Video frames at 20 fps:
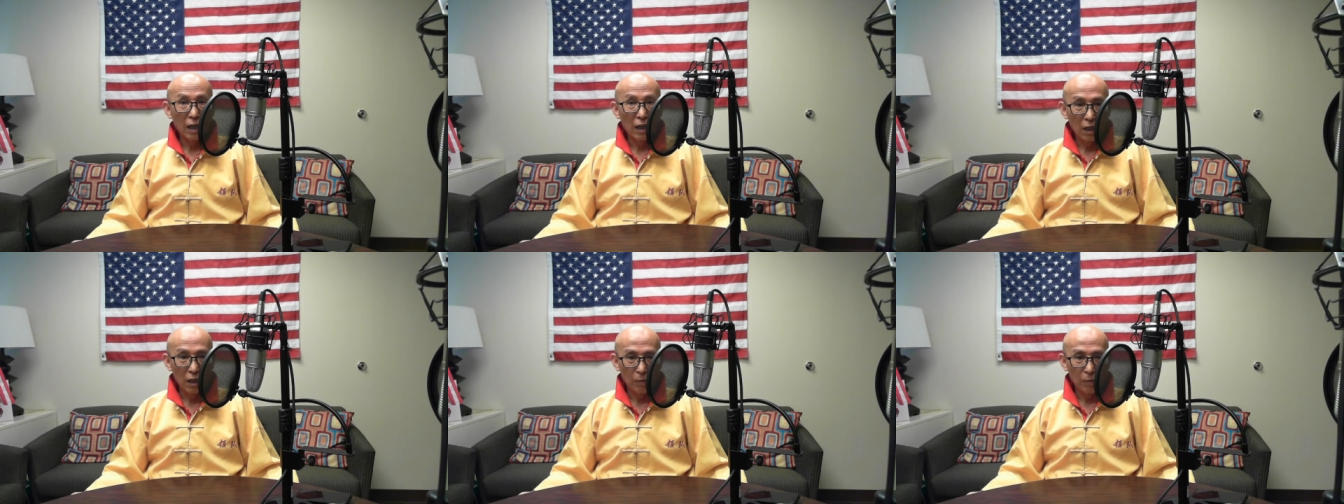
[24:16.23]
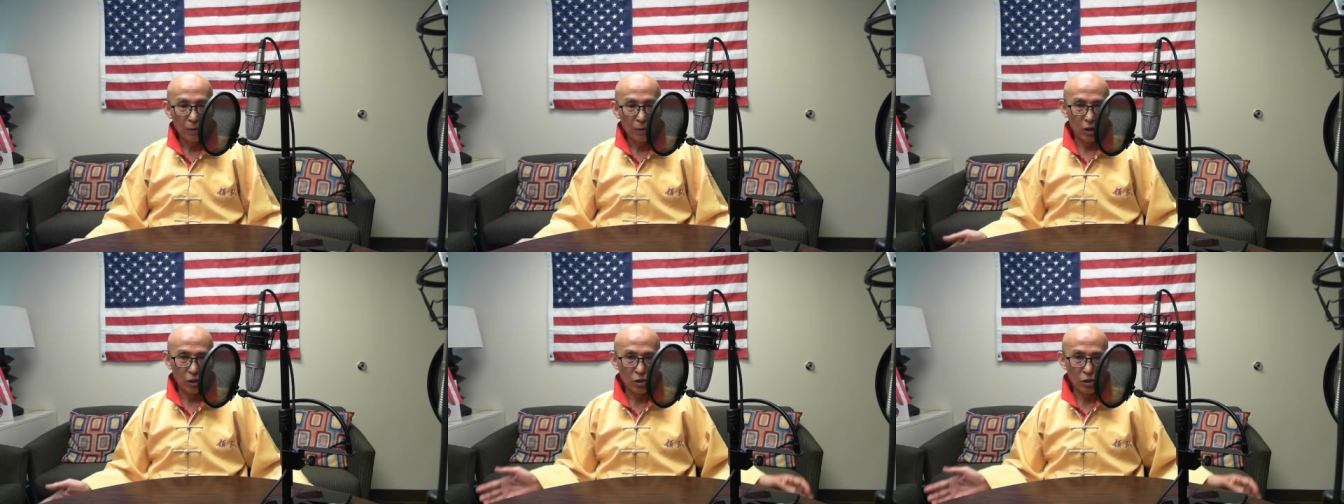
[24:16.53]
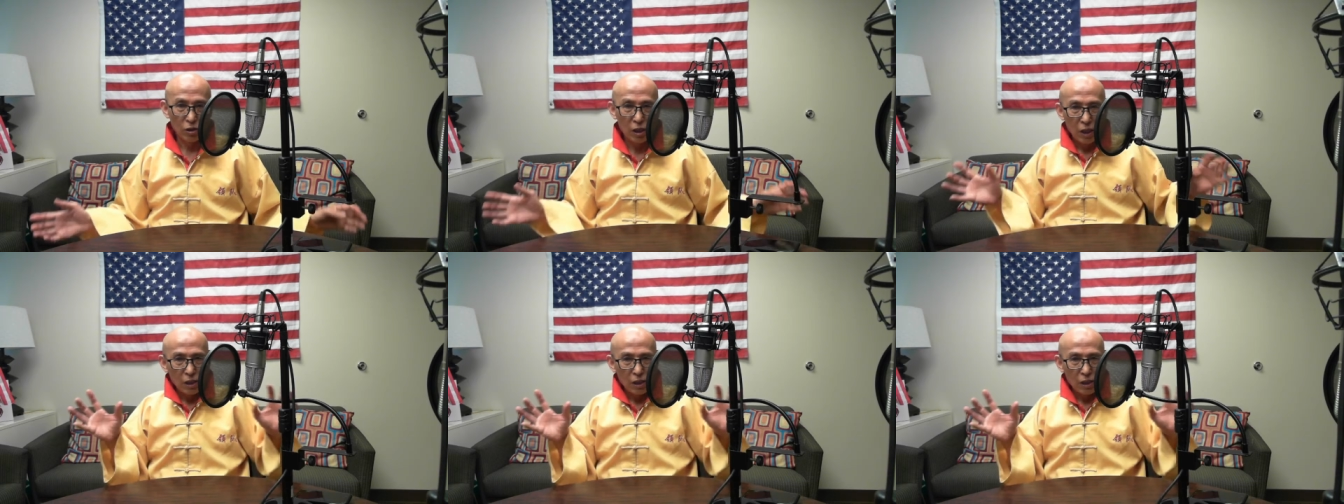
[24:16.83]
because
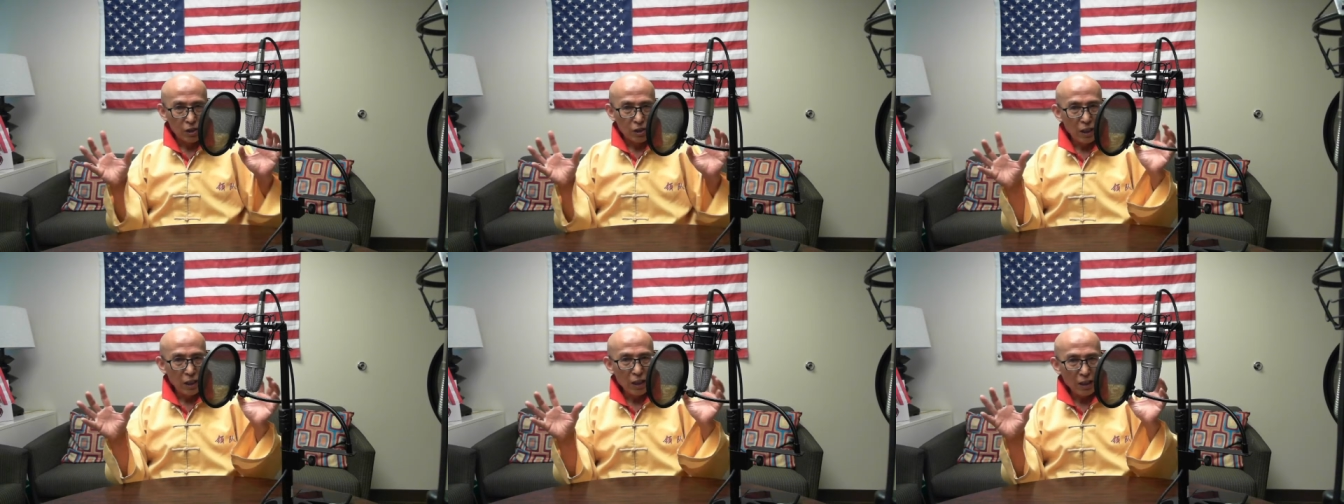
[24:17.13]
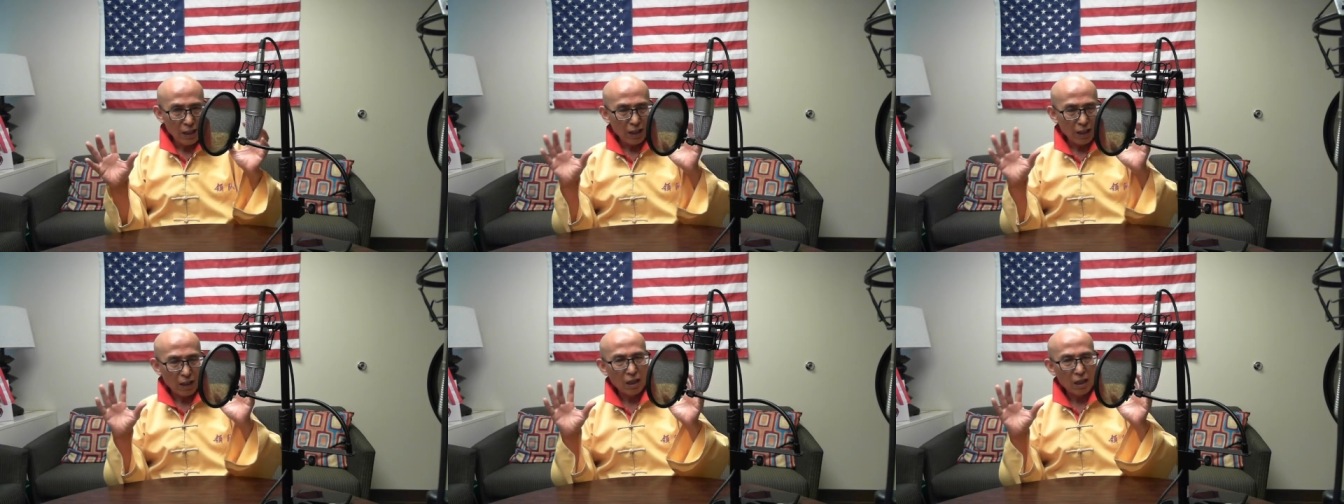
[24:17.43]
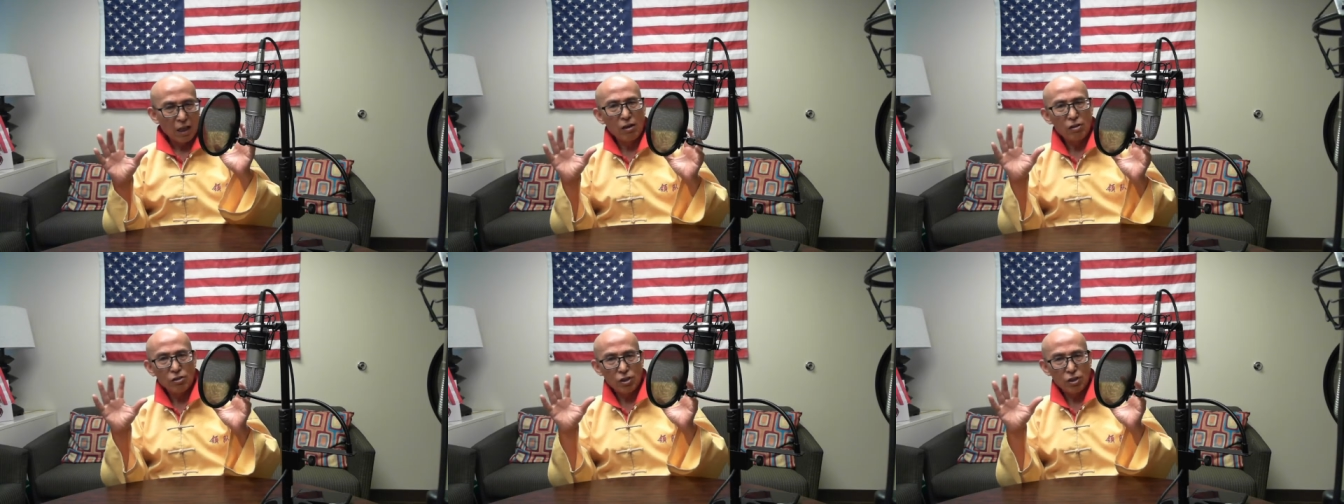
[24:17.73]
see that
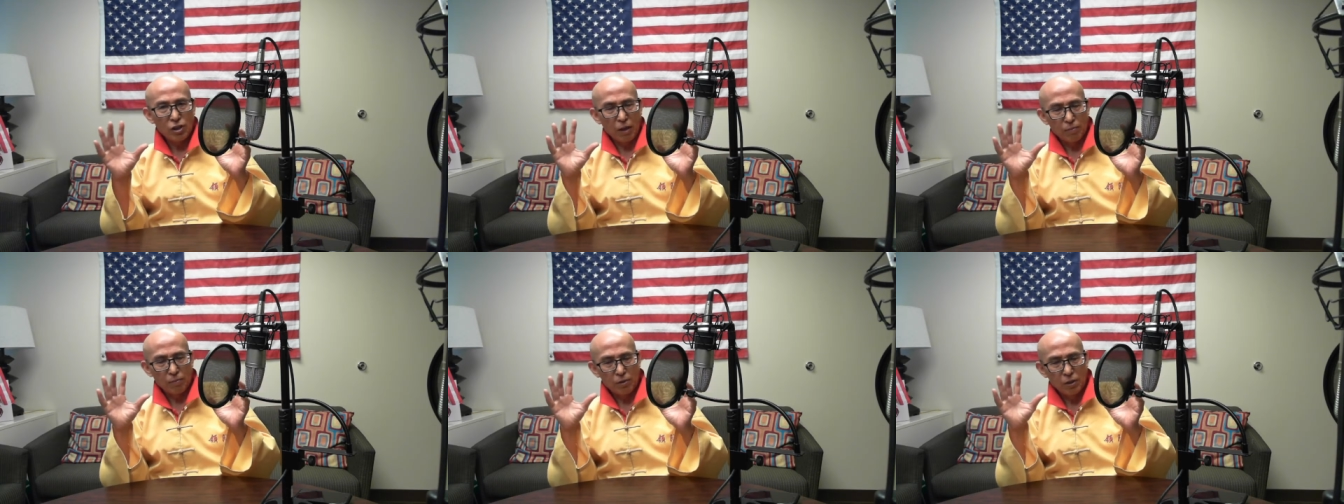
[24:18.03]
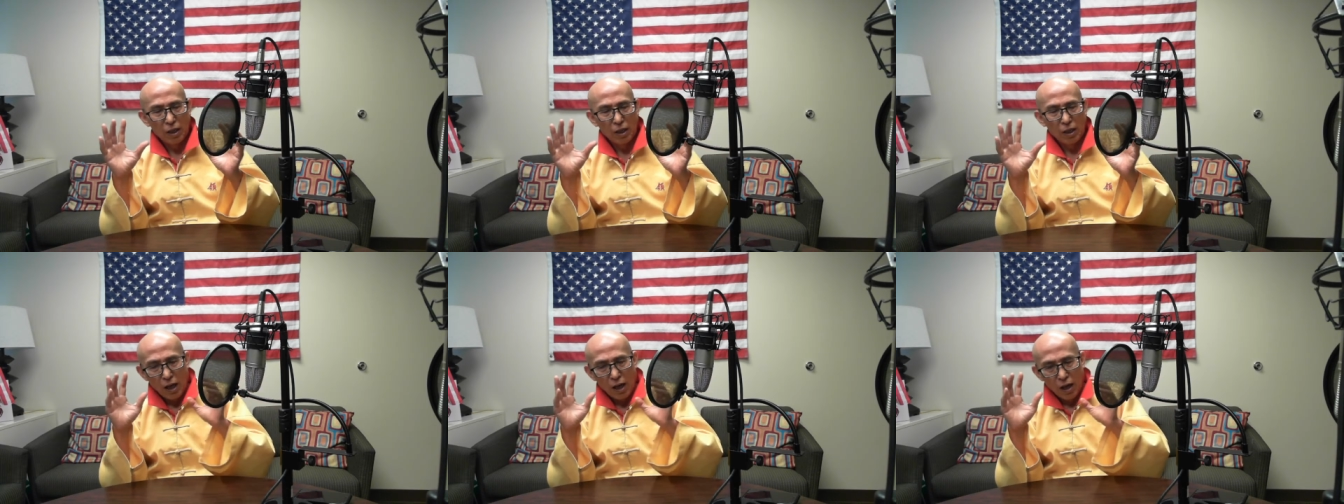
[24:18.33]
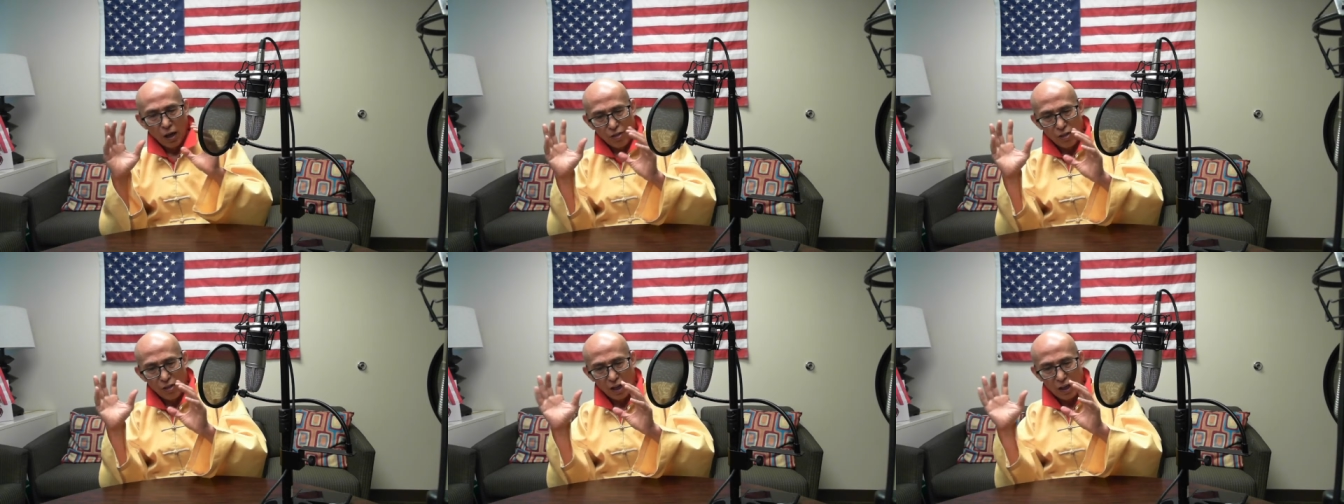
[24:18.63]
concept,
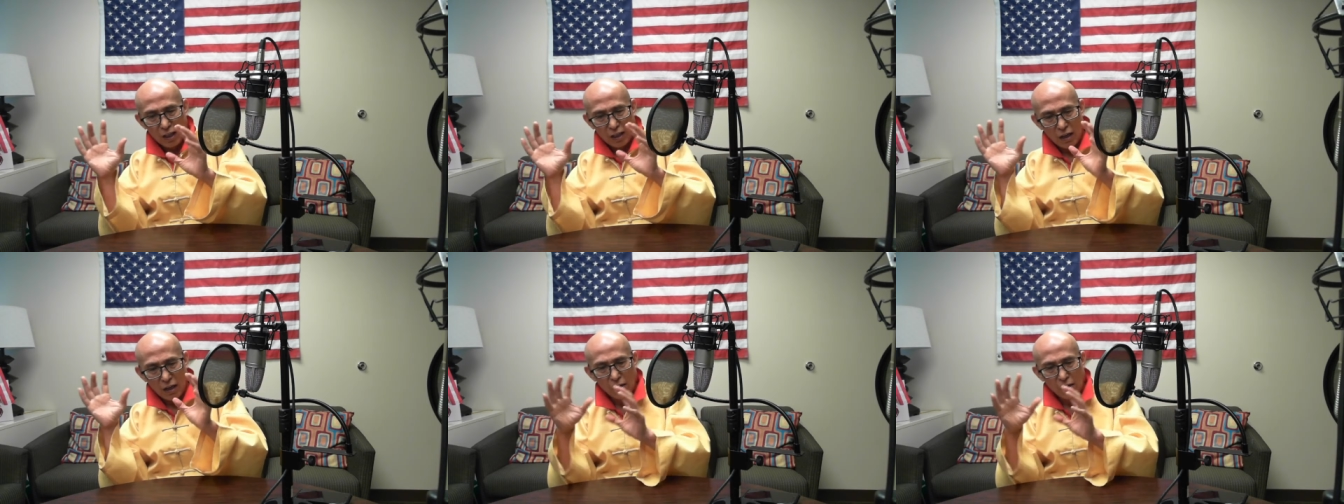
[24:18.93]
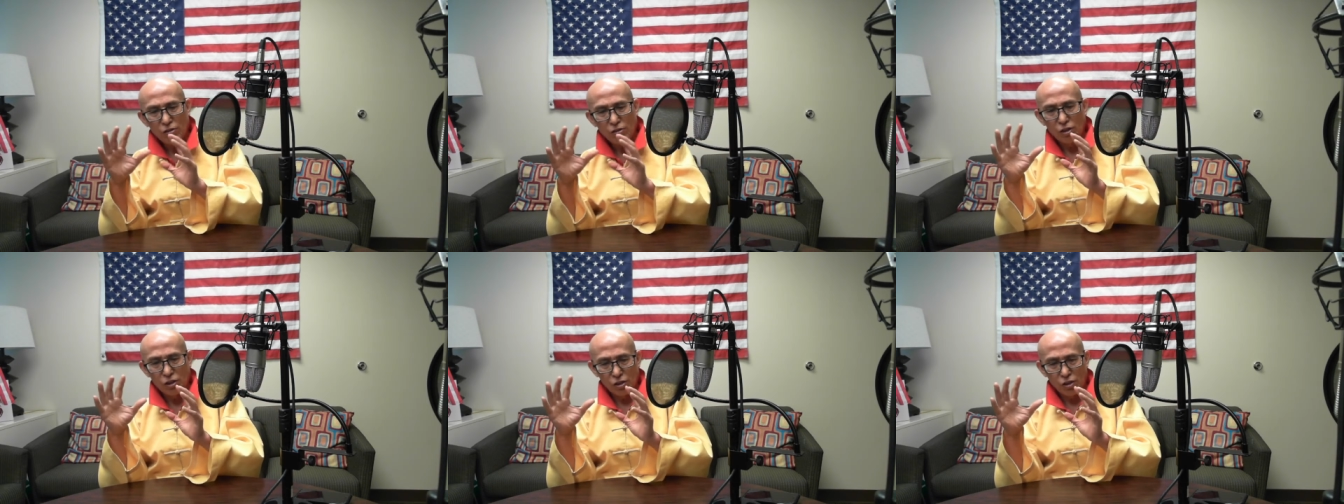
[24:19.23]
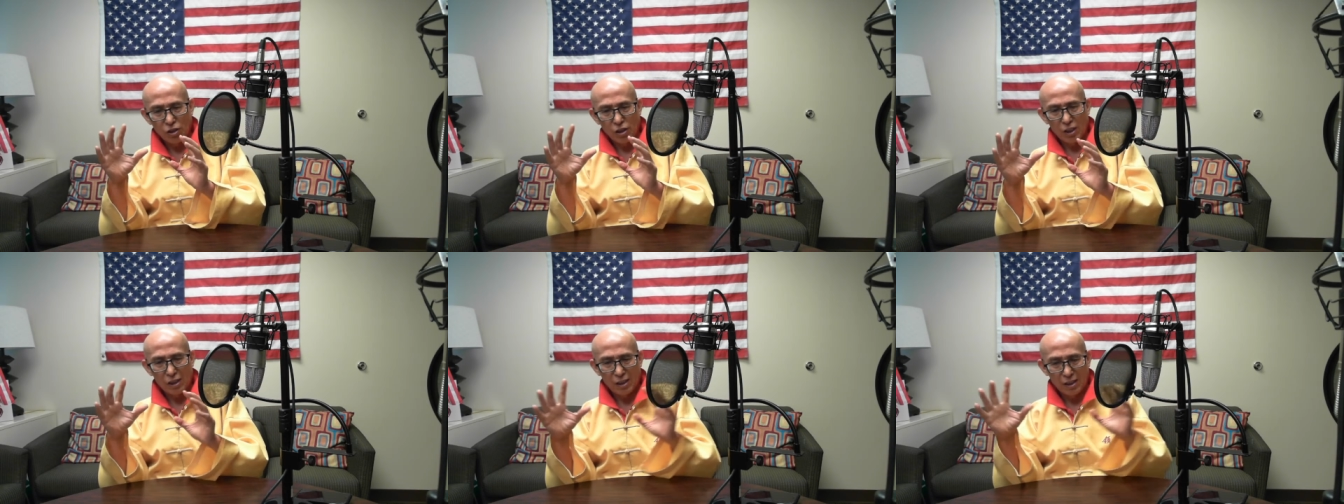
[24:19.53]
that
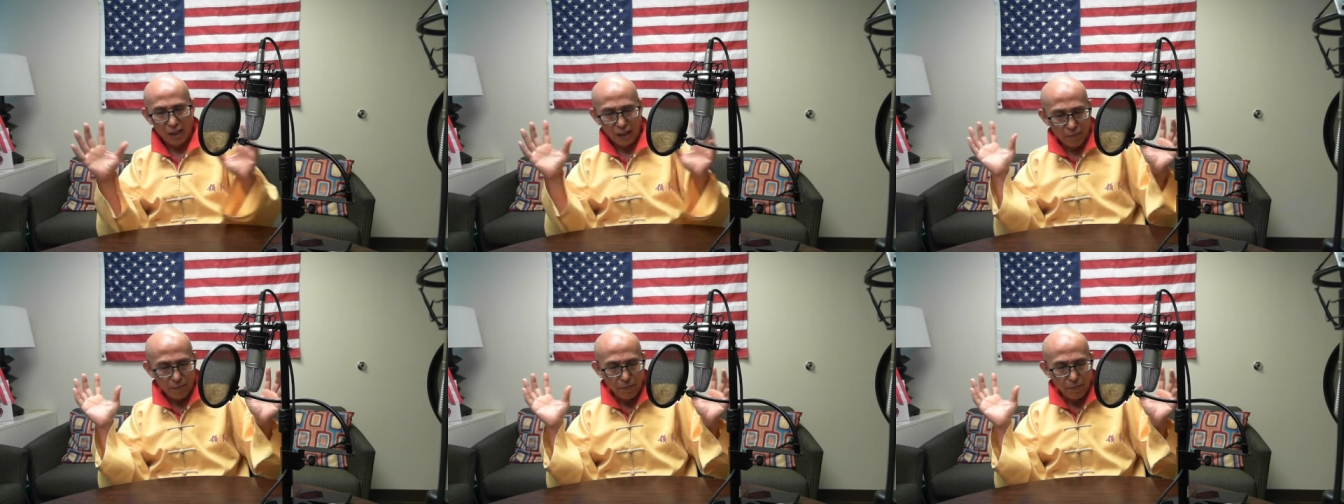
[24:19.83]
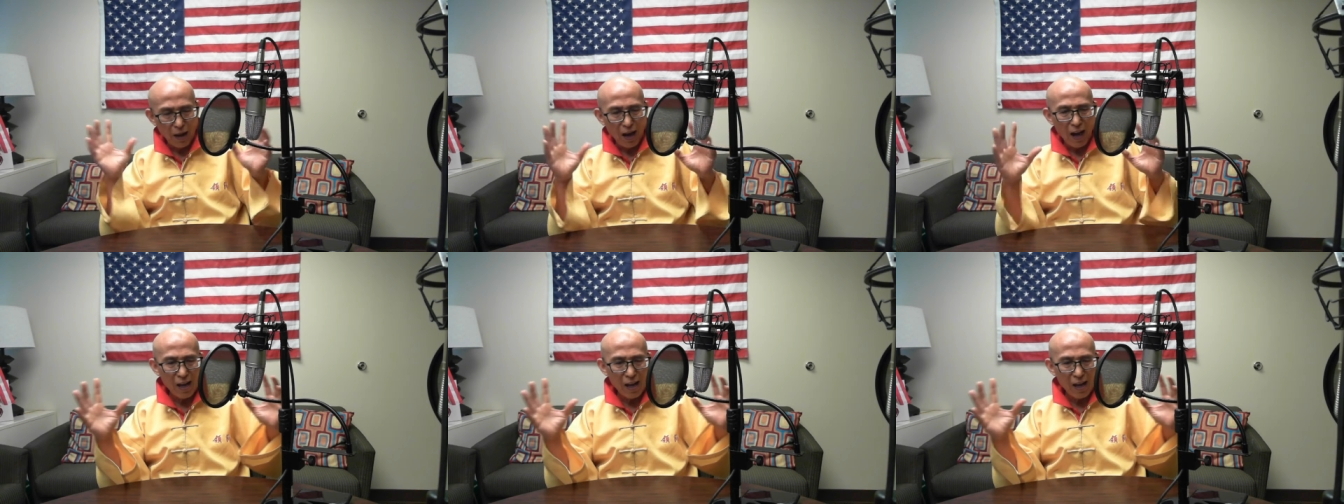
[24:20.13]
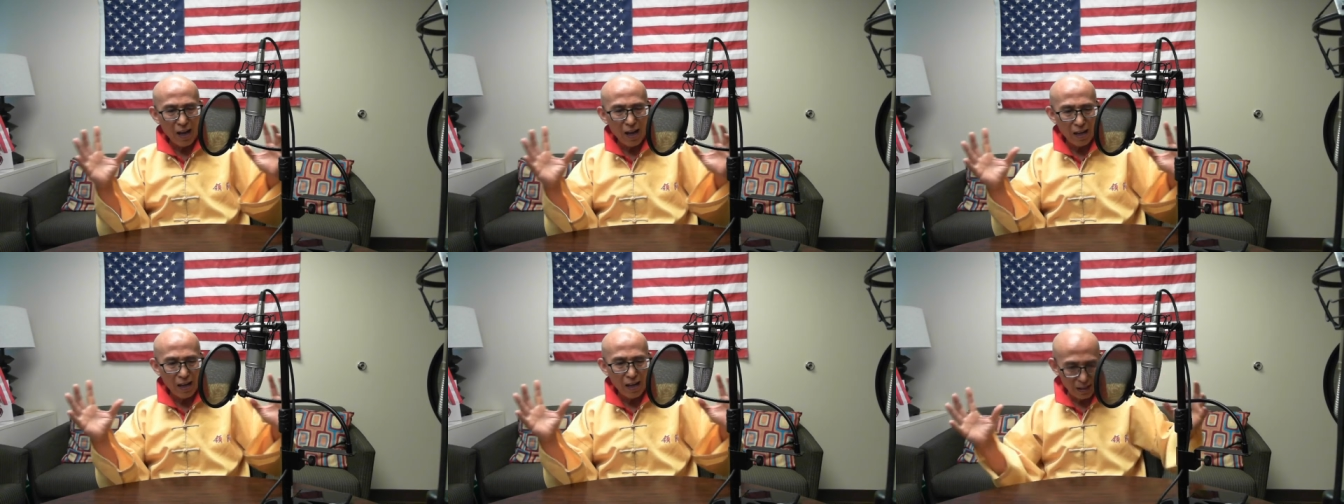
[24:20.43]
consciousness, that mind,